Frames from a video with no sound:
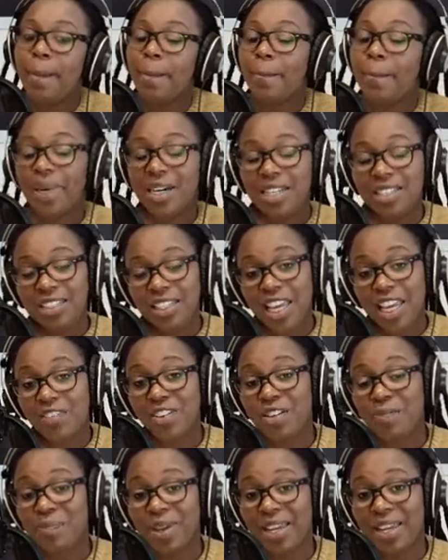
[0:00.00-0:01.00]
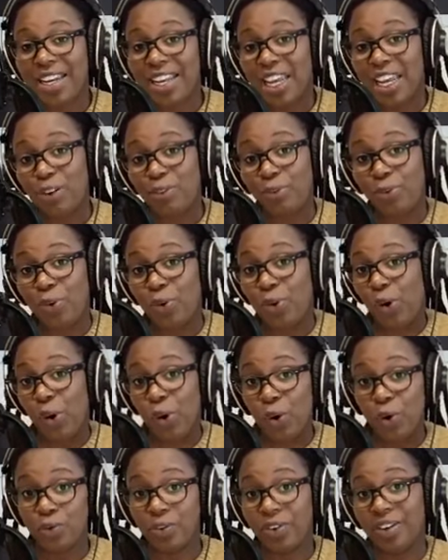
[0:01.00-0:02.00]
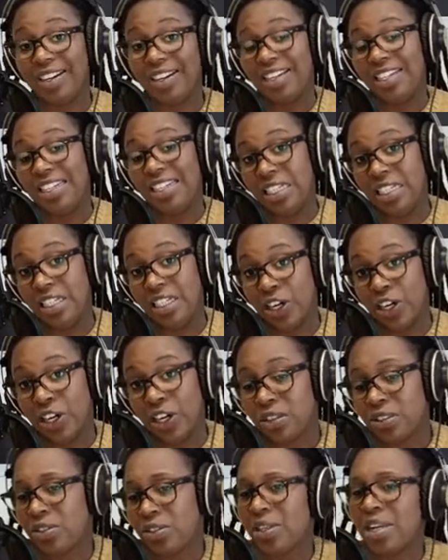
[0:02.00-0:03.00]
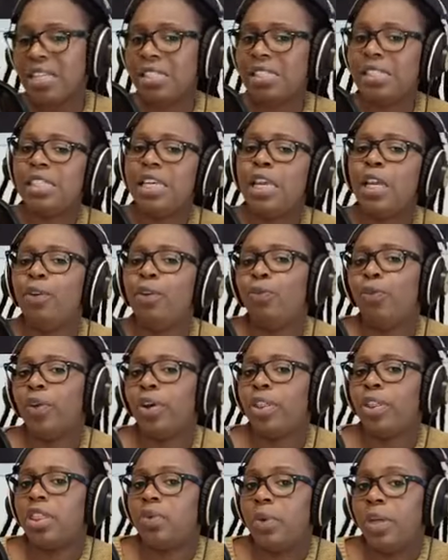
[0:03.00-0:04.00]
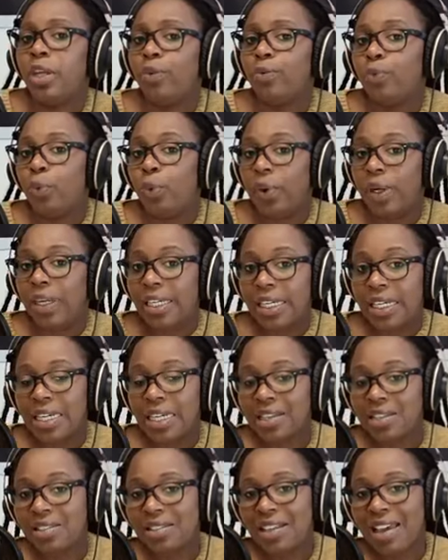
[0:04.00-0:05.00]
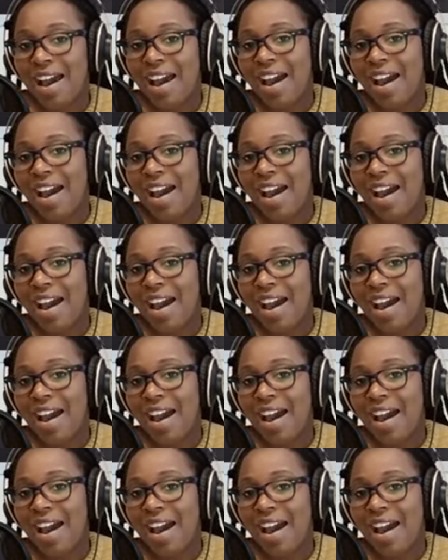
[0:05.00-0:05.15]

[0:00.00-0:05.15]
But if I've been here for over a year, so let's say for 3-4 years,